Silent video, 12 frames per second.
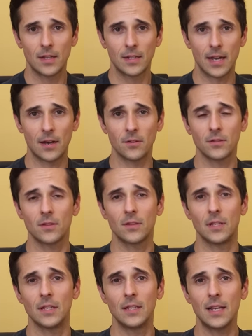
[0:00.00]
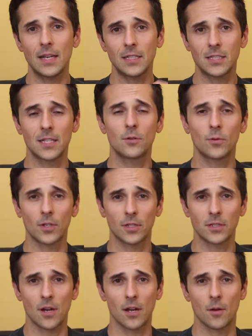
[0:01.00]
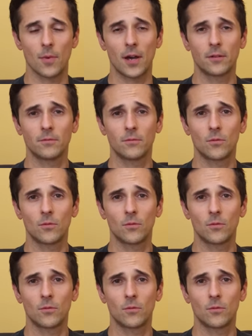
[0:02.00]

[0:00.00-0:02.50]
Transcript: Now, the next thing we're going to talk about